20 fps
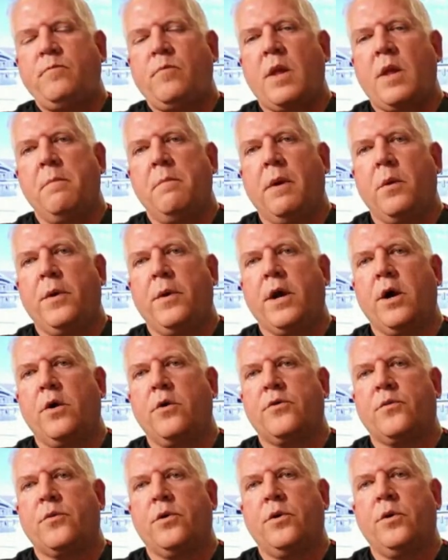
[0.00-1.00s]
But we
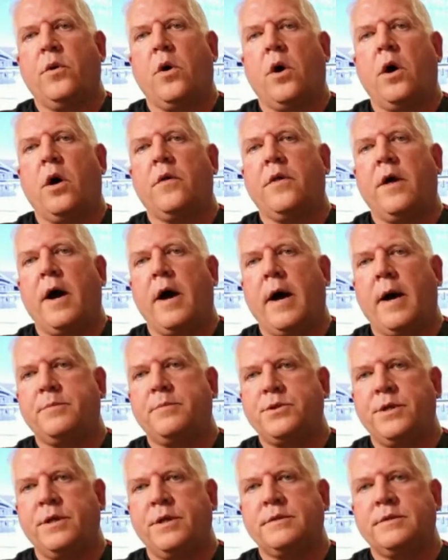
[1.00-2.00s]
go through all the
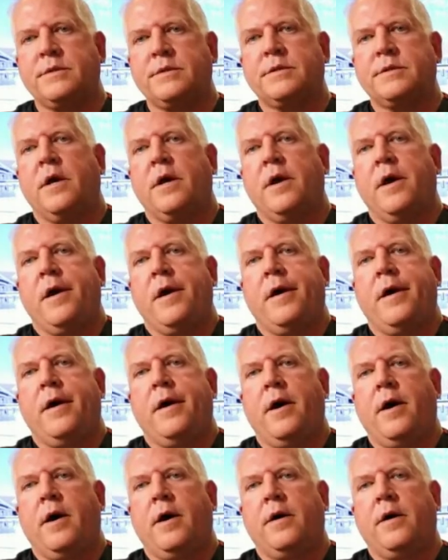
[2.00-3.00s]
options,
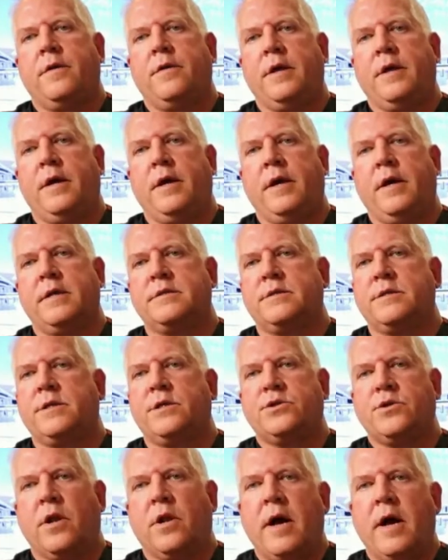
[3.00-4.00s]
the
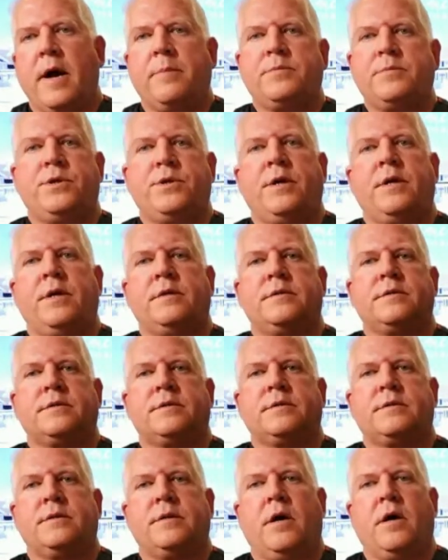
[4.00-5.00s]
incisional
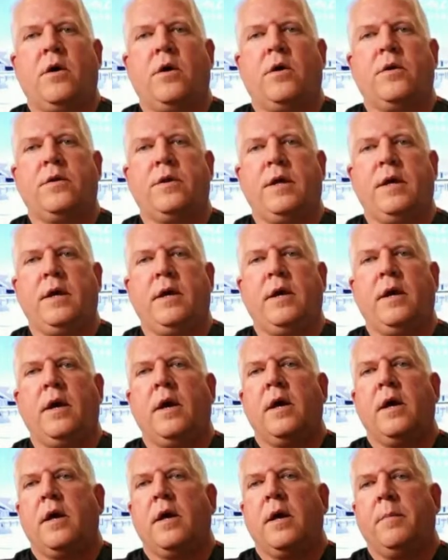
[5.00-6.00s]
options, all the
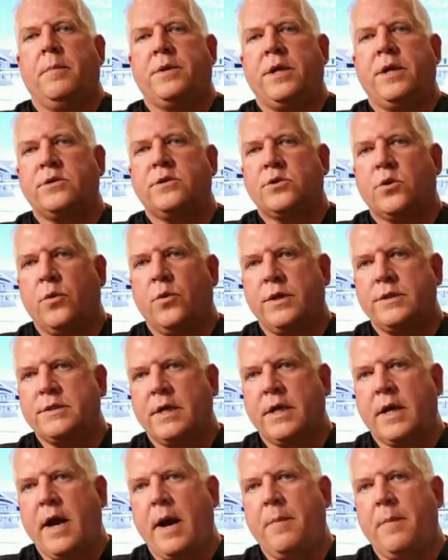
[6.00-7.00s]
potential
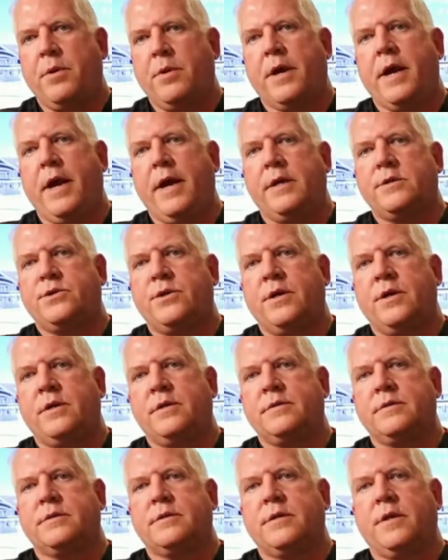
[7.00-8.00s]
risks and
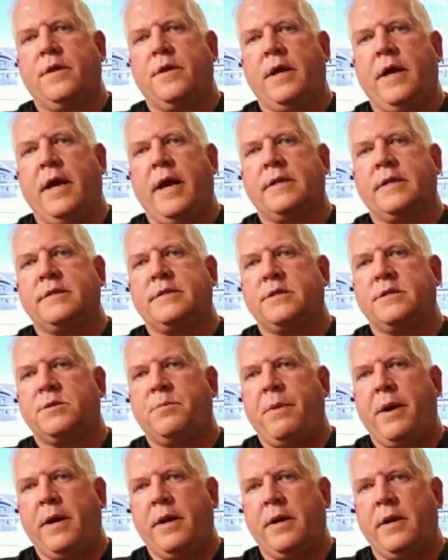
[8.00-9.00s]
complications, the
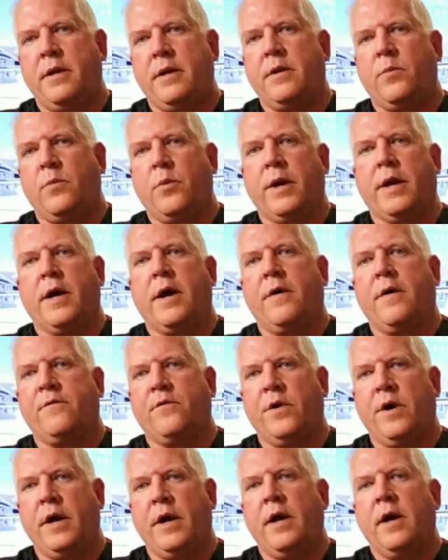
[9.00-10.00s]
anticipated
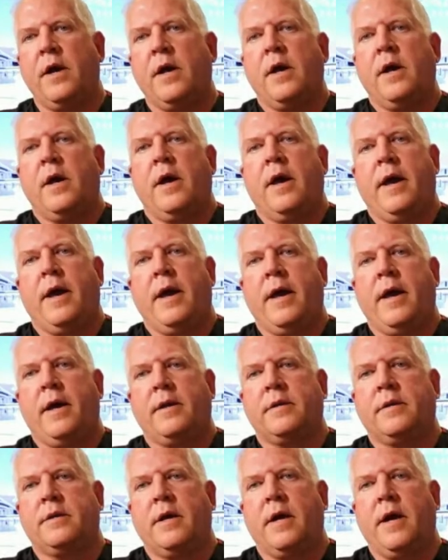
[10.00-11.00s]
recovery,
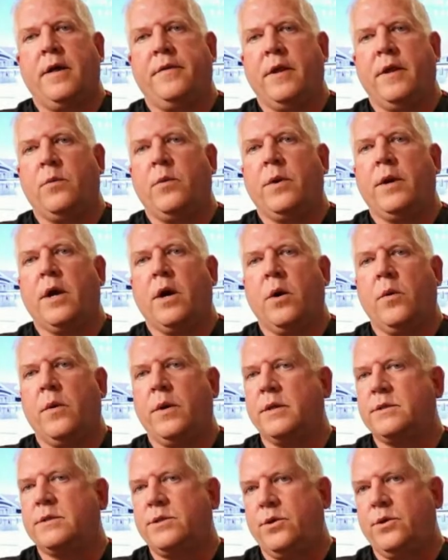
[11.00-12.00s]
and then we go
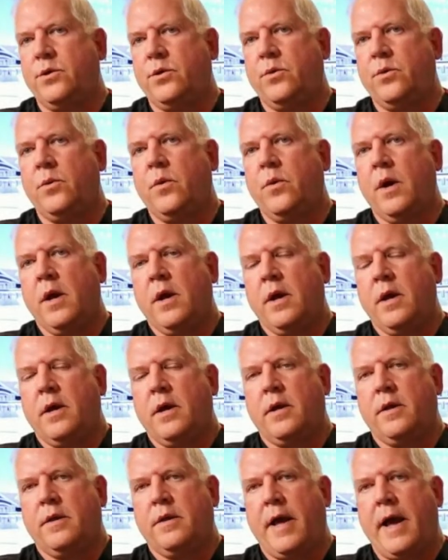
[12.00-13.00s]
into
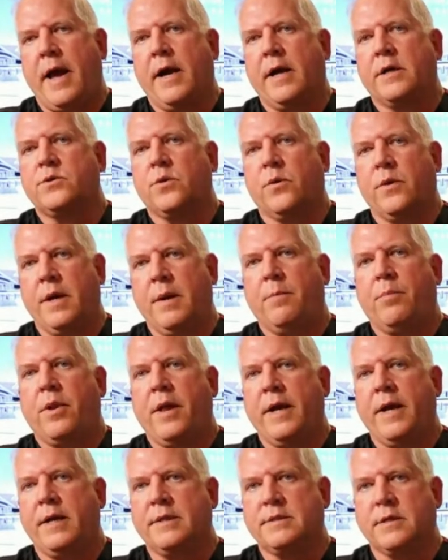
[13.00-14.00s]
actual
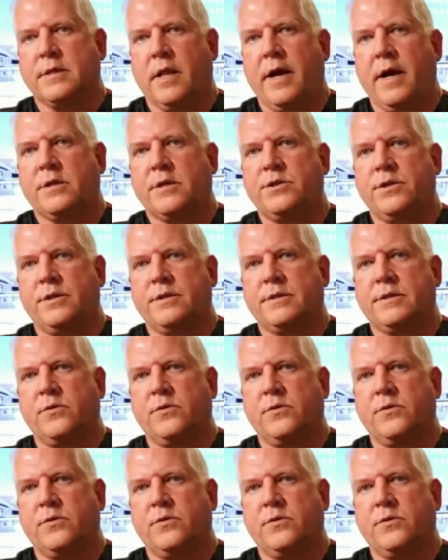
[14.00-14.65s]
implant selection.